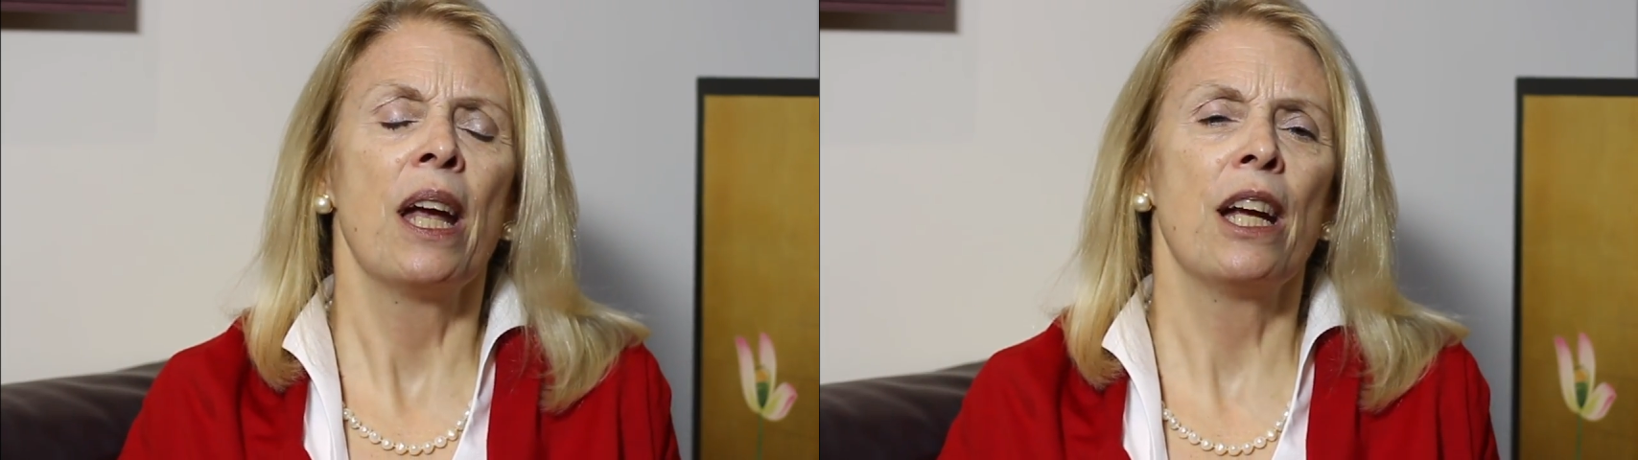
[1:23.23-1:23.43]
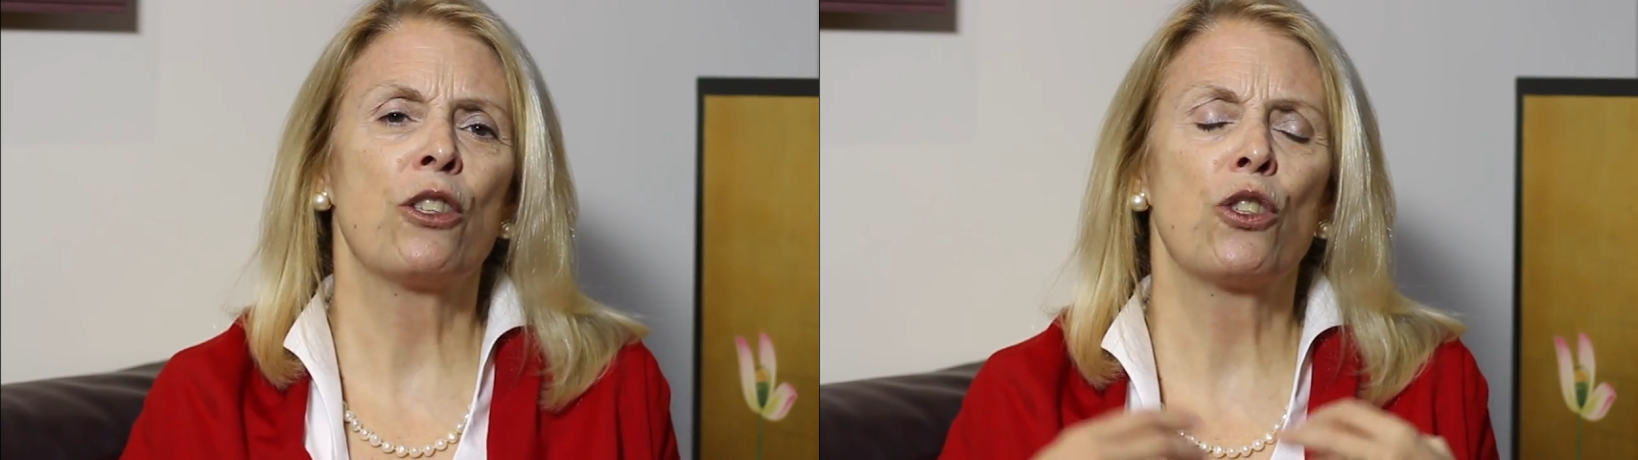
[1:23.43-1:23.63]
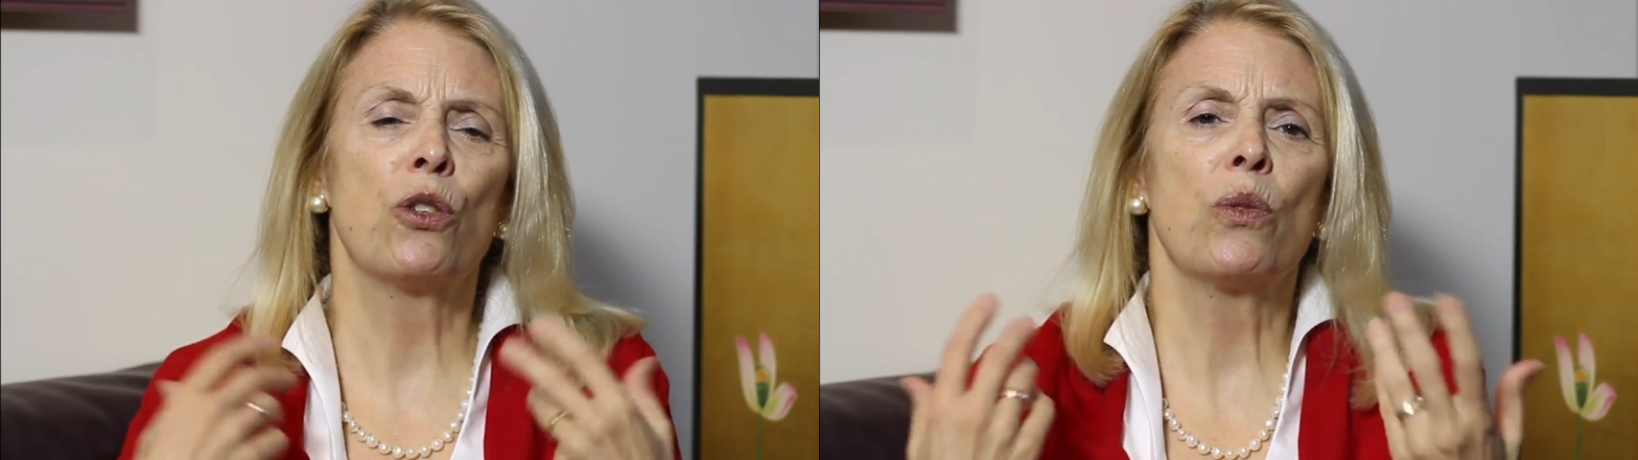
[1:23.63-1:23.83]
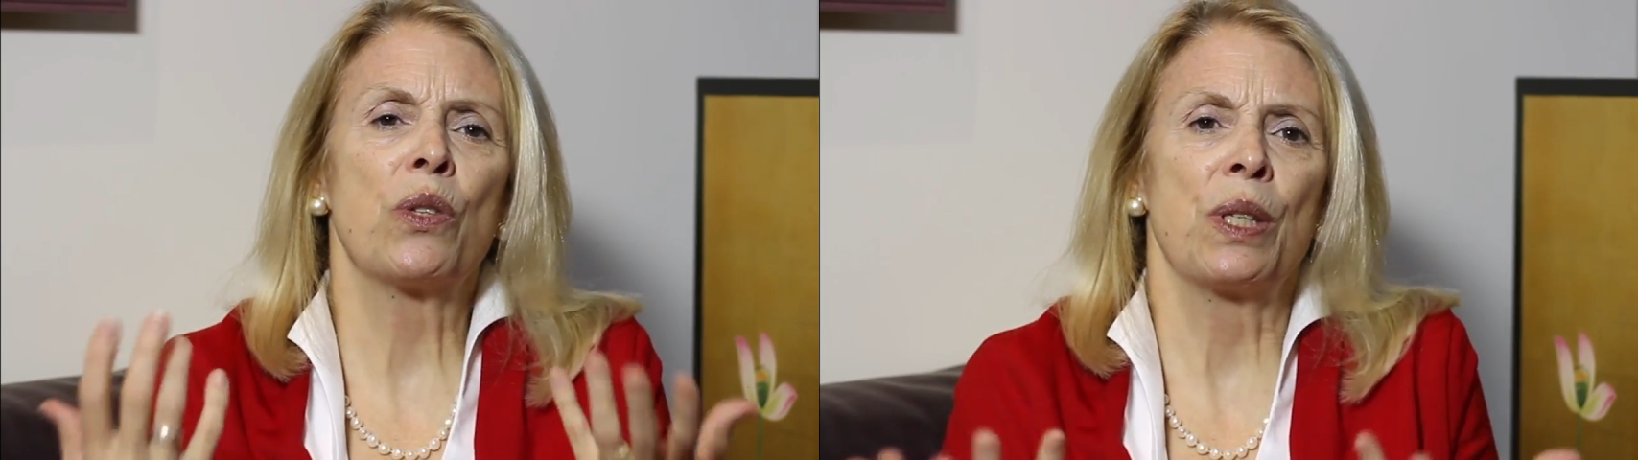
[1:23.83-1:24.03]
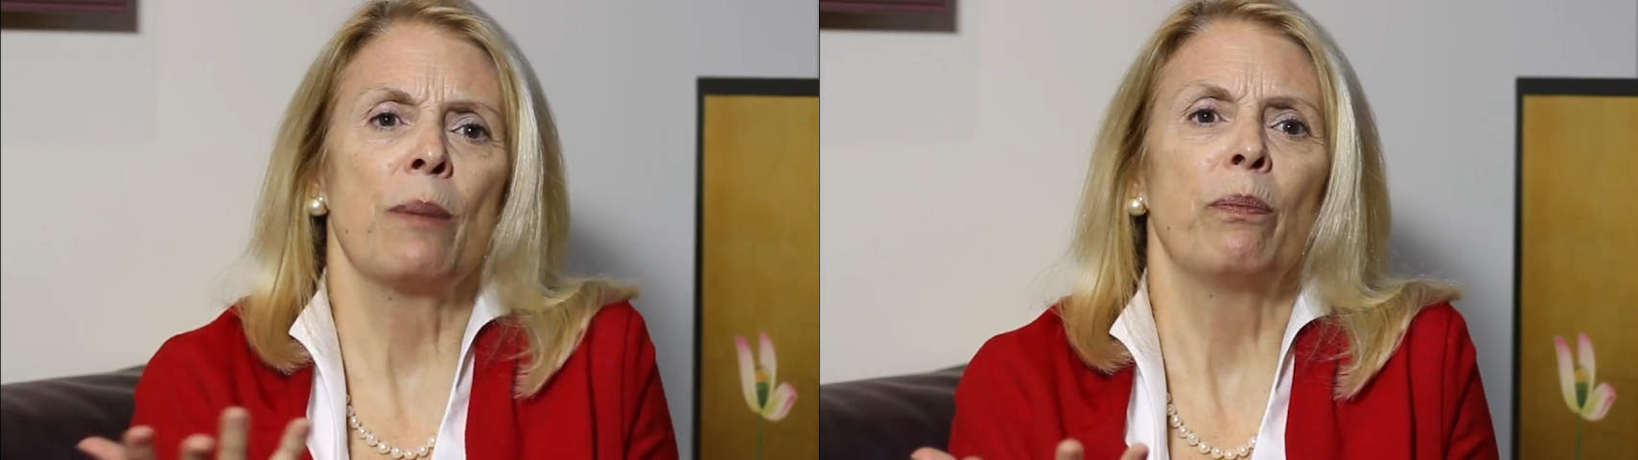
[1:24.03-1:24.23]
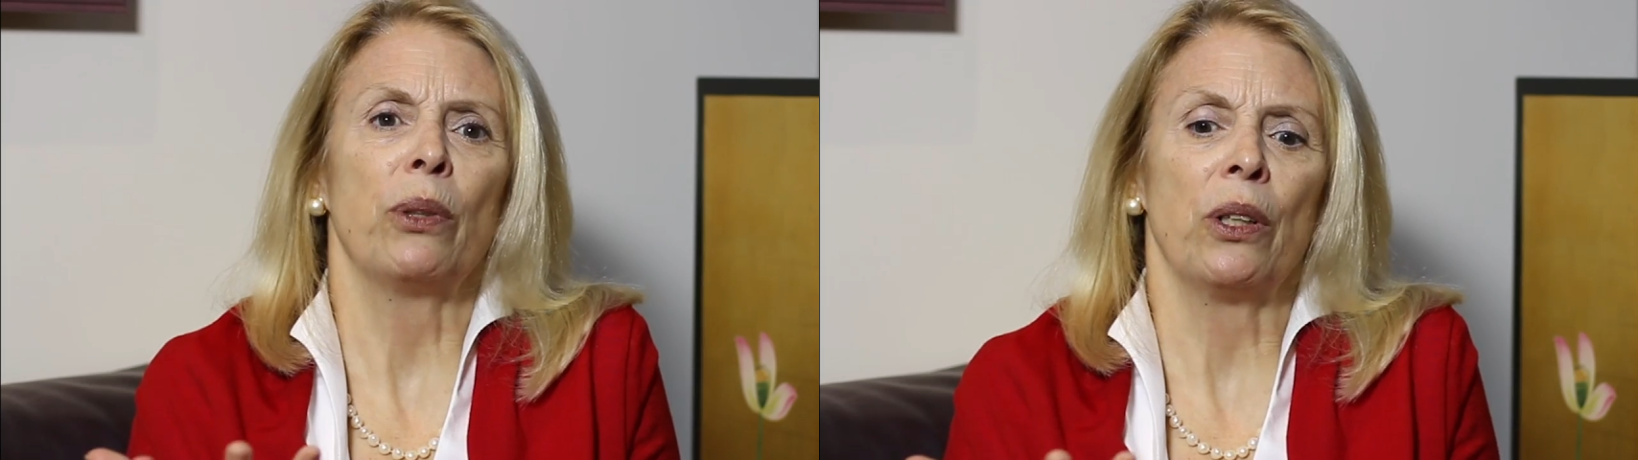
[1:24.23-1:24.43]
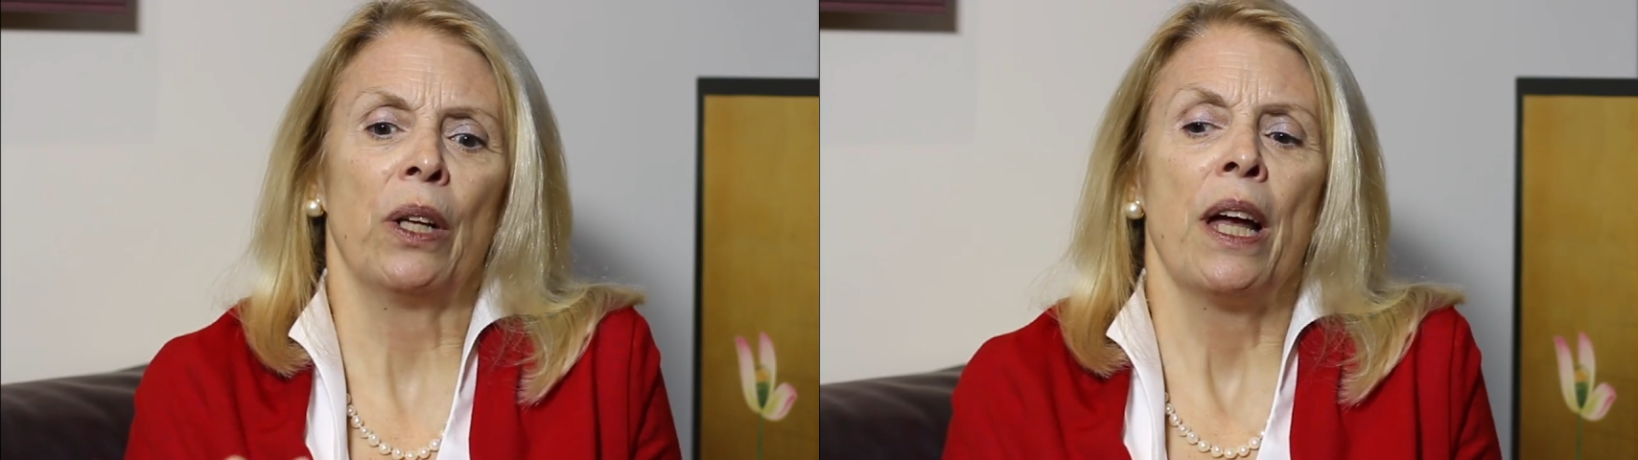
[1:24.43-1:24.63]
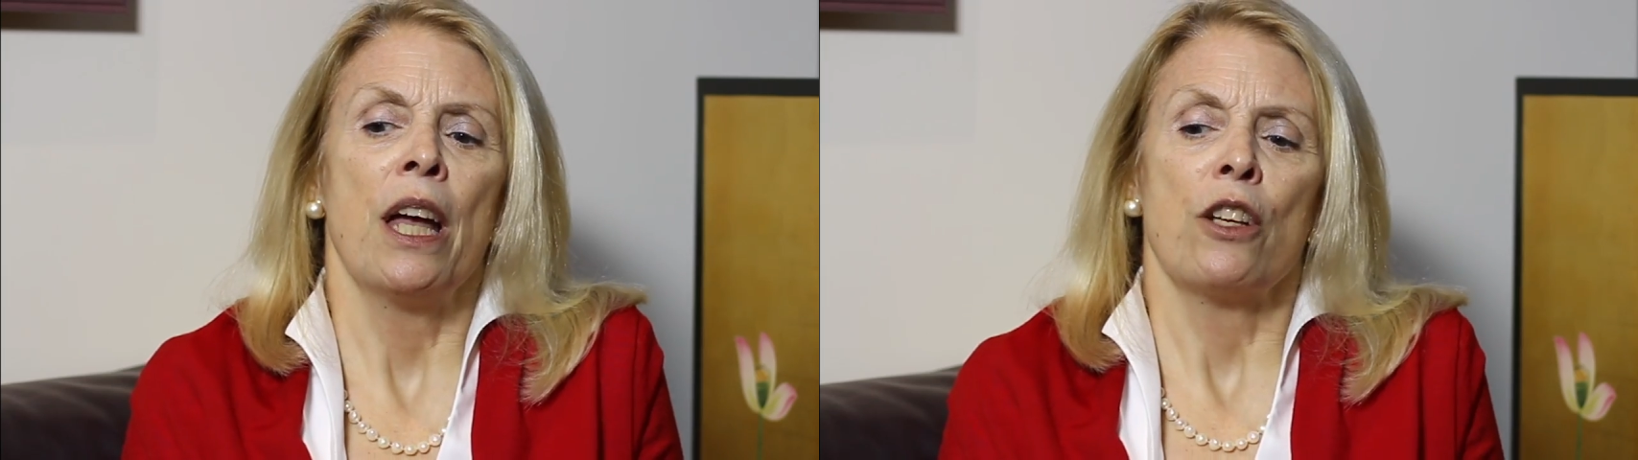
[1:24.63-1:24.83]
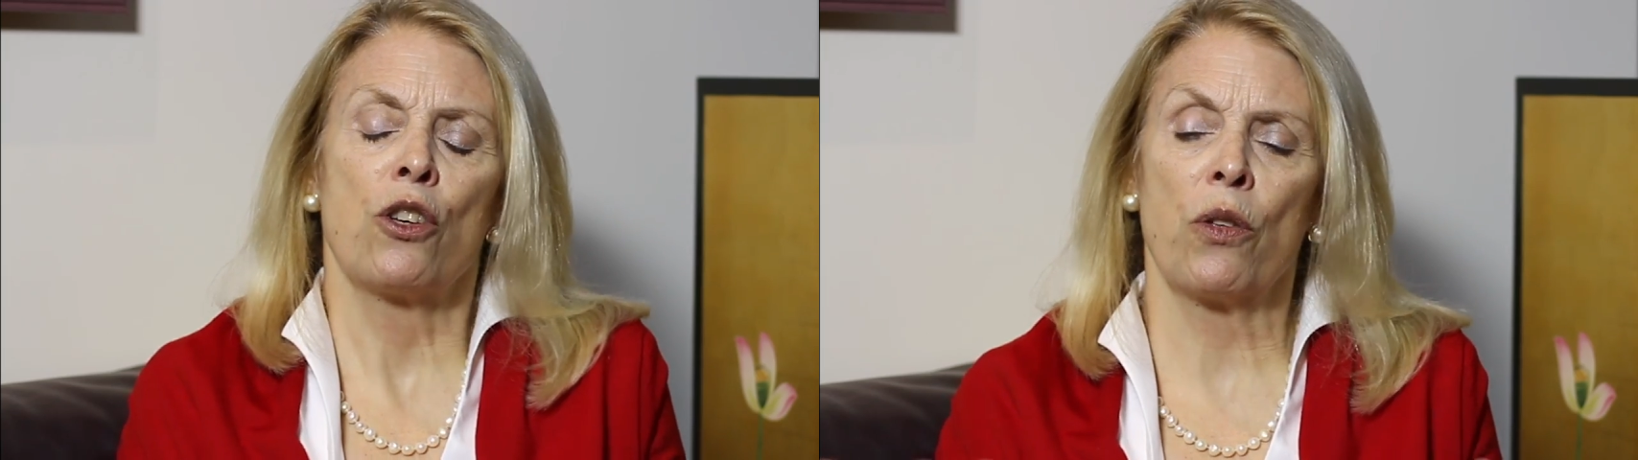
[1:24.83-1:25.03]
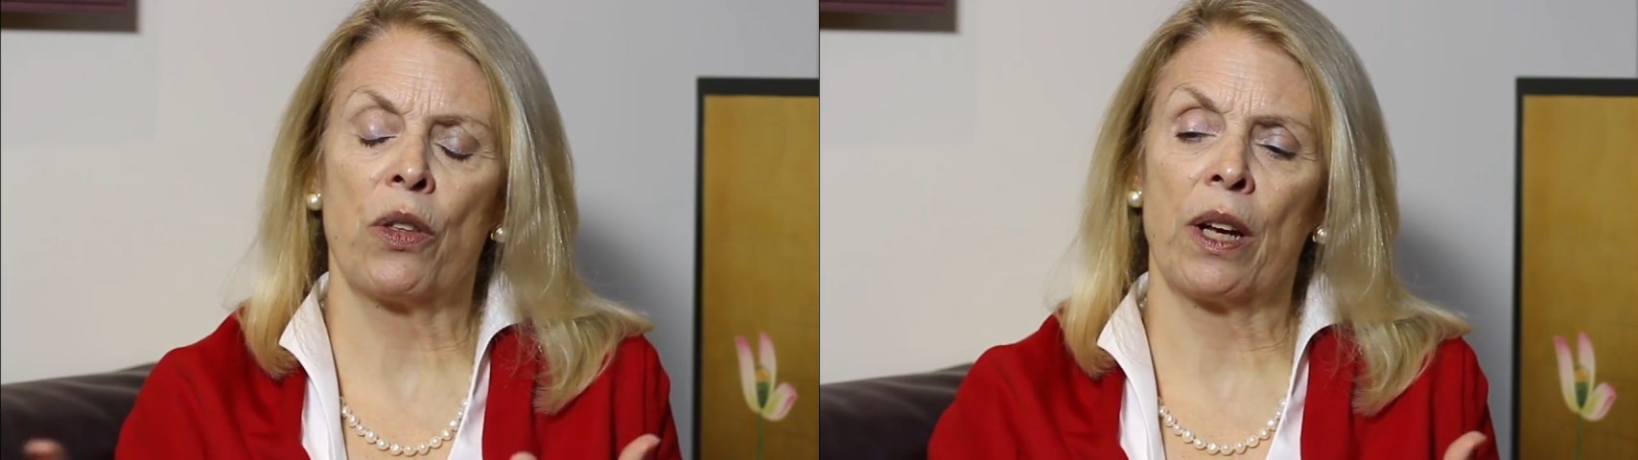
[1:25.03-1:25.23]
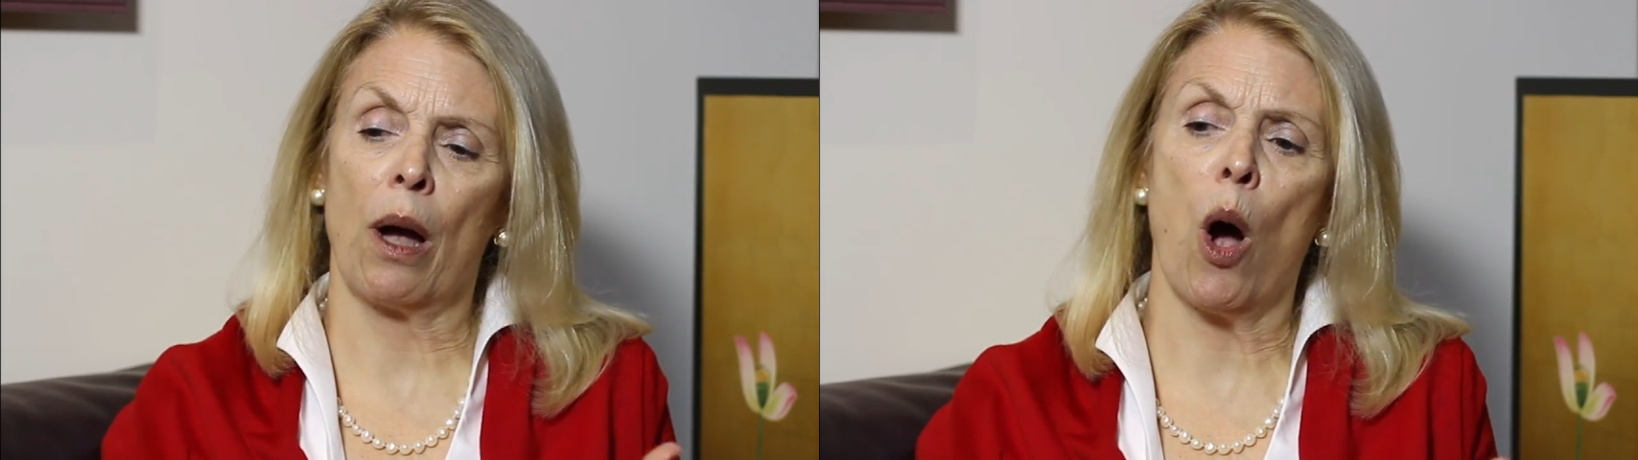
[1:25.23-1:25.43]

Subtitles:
It's too simple to think,